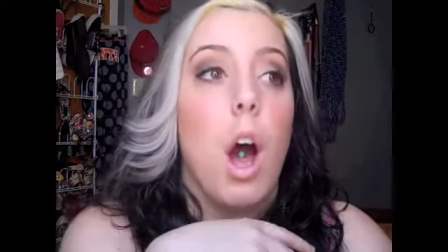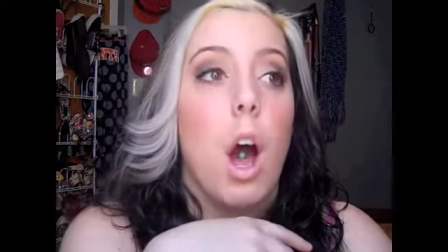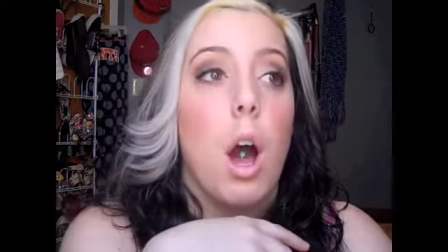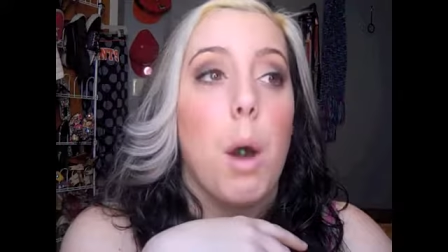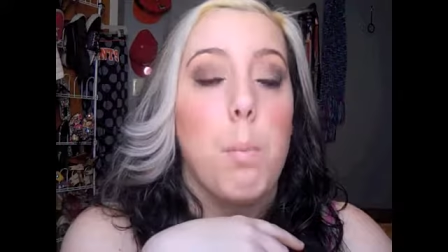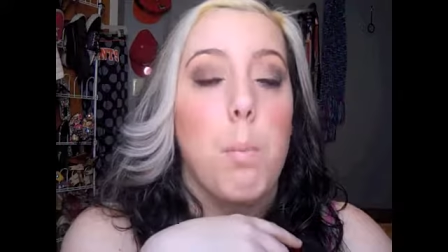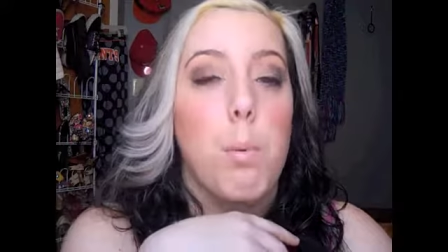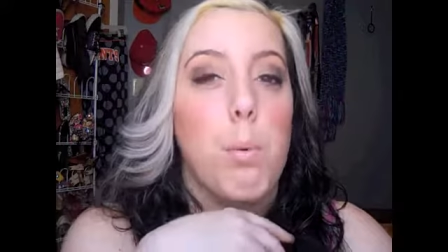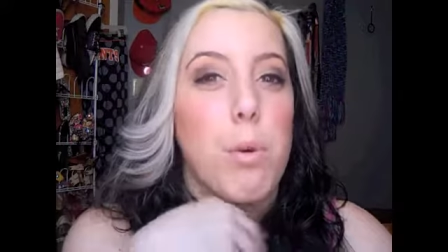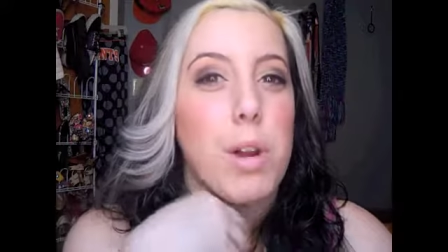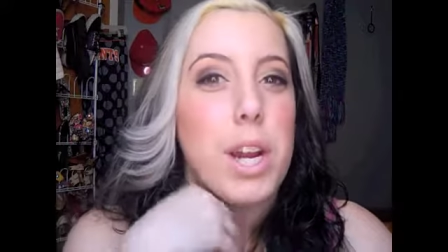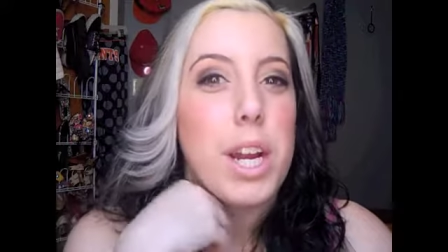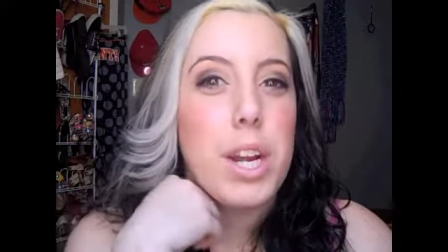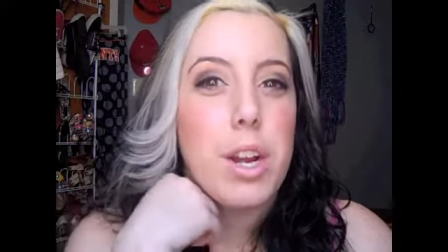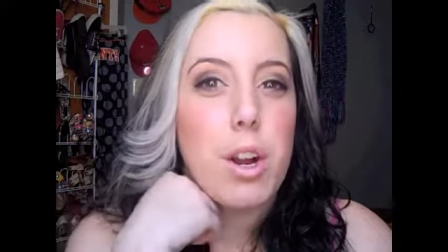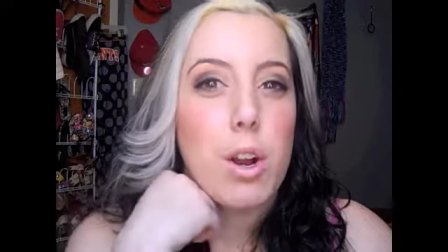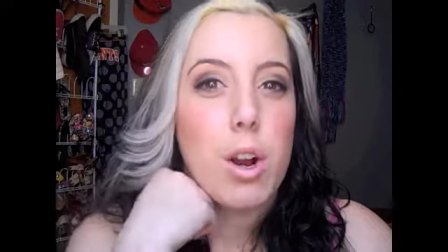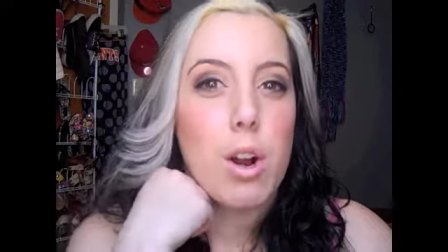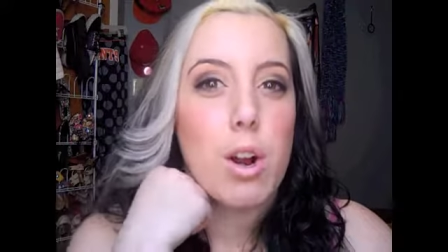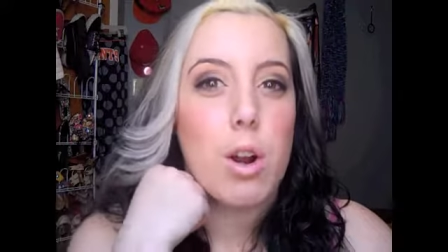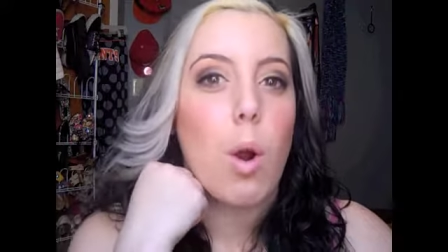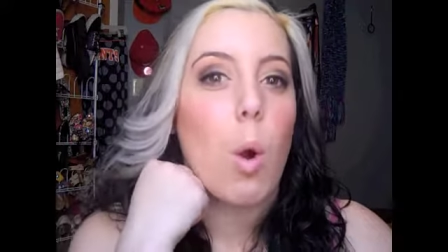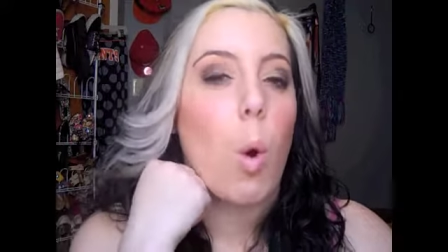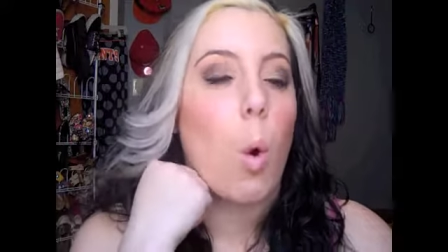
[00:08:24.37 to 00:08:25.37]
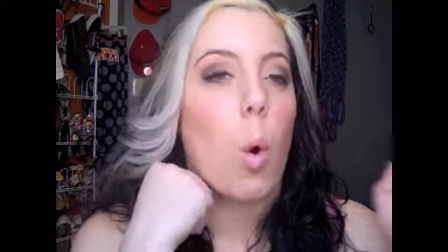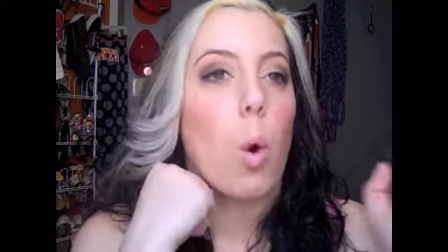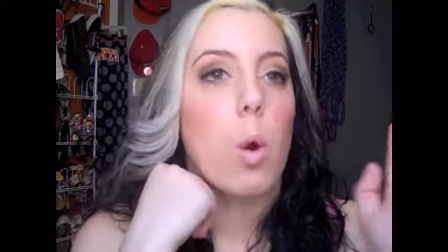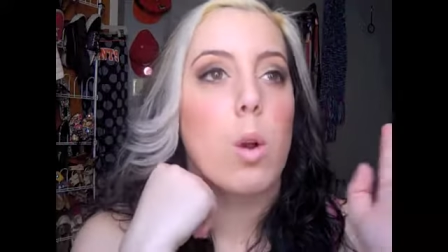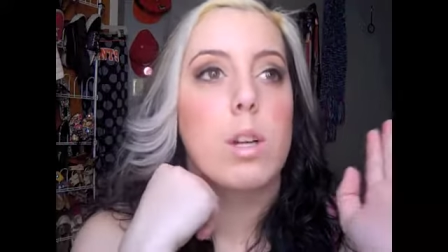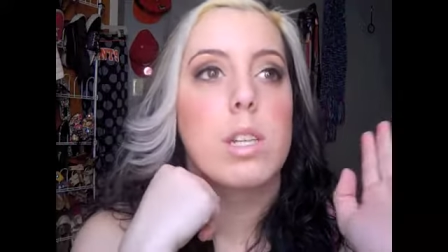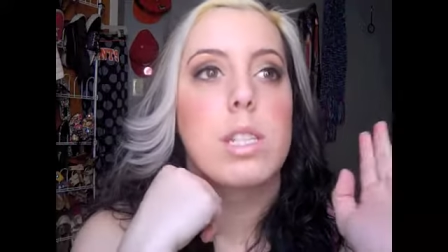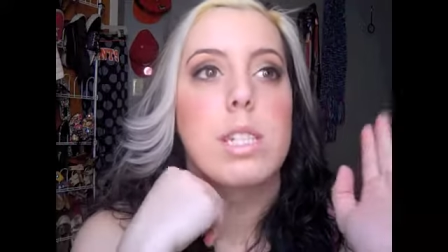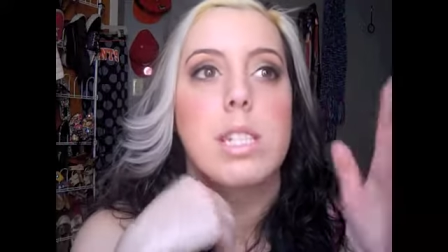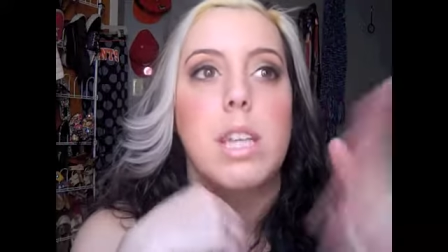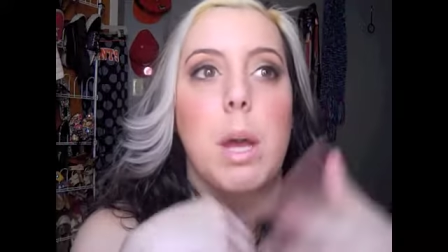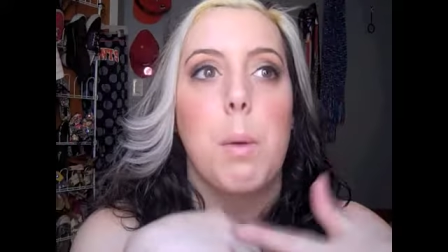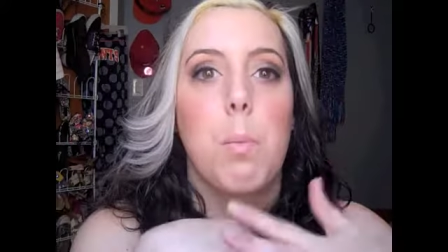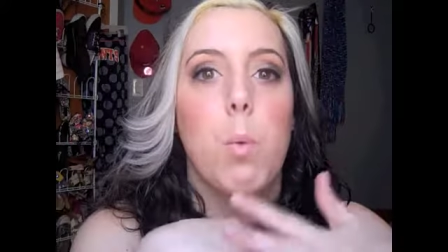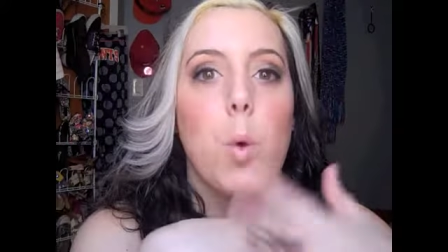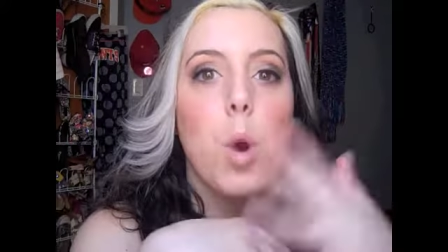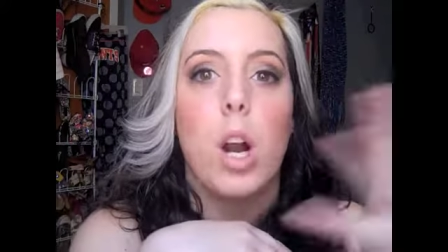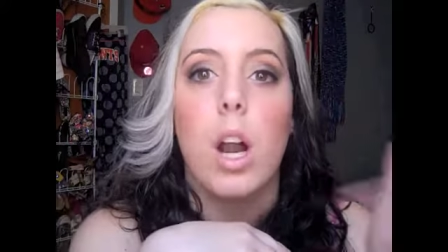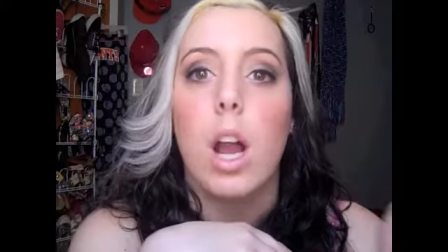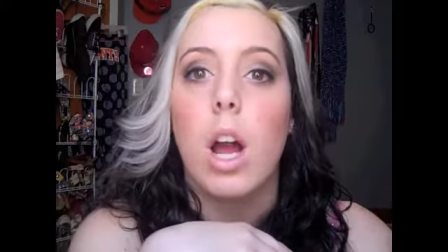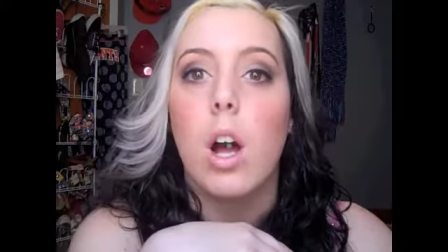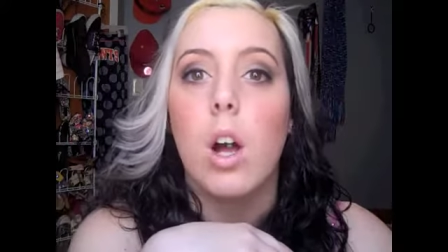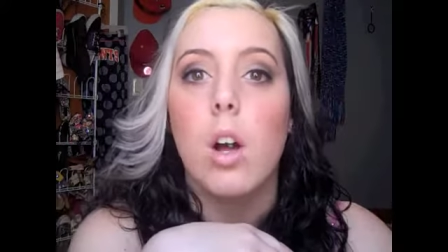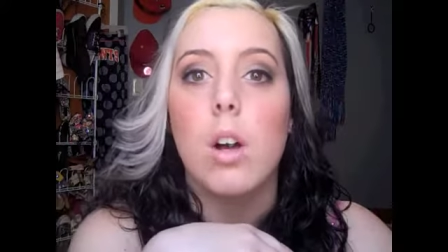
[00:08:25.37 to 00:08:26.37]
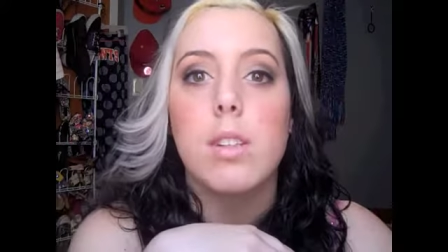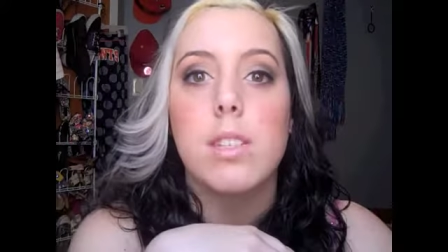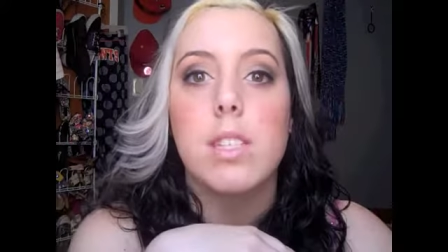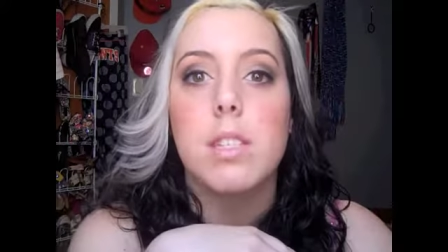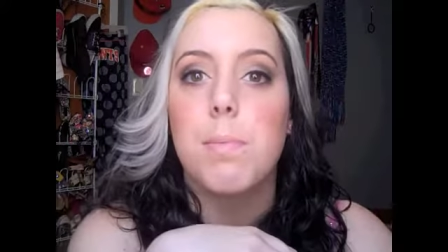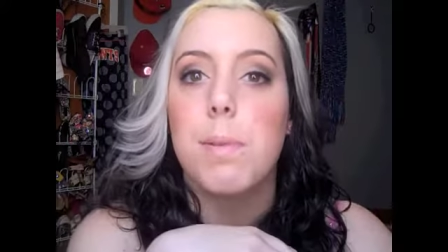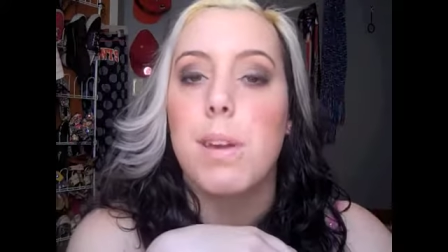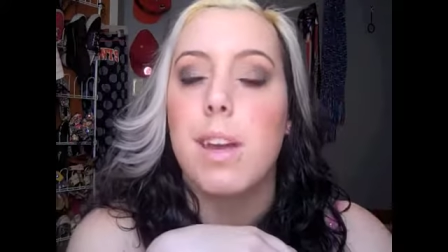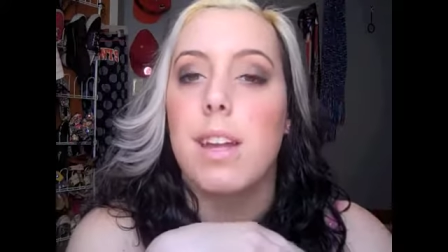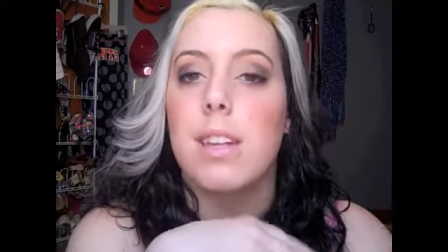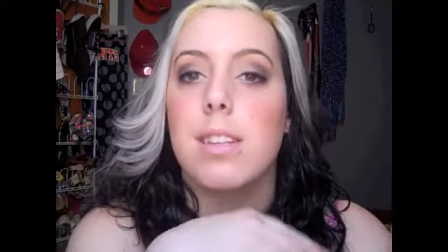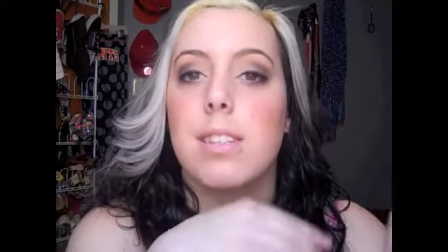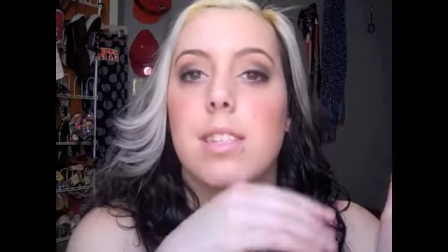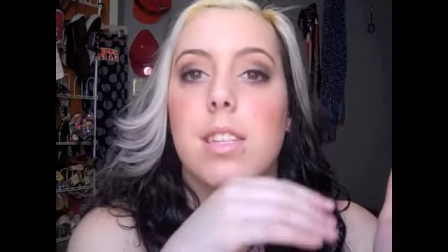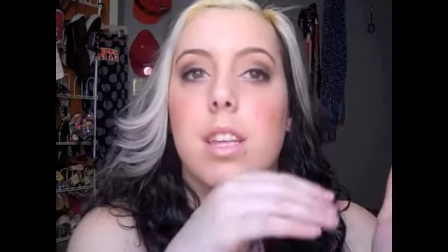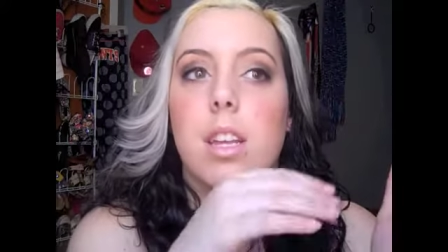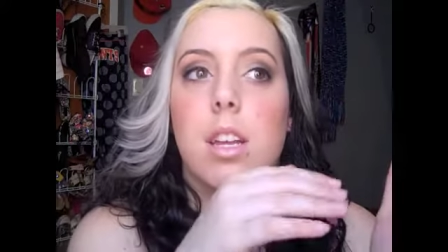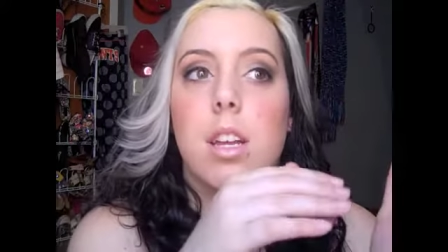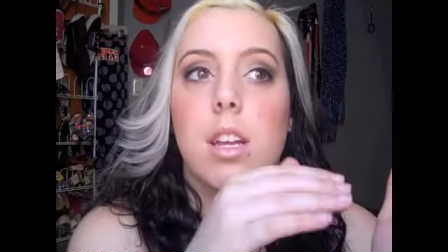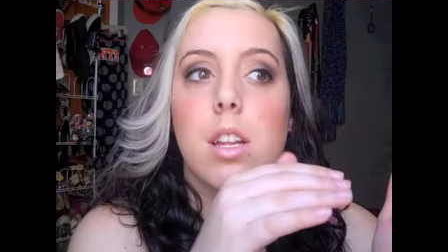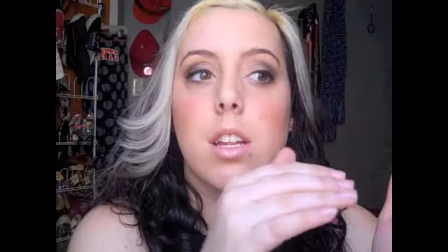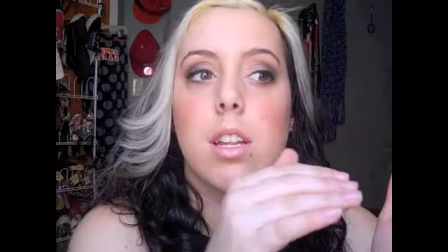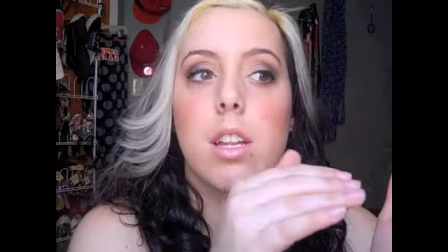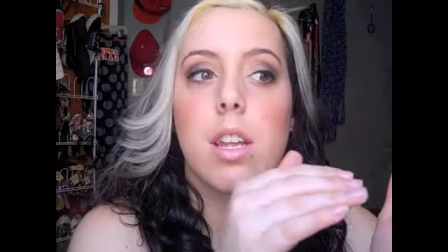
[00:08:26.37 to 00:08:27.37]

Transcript: a breeder or somewhere else because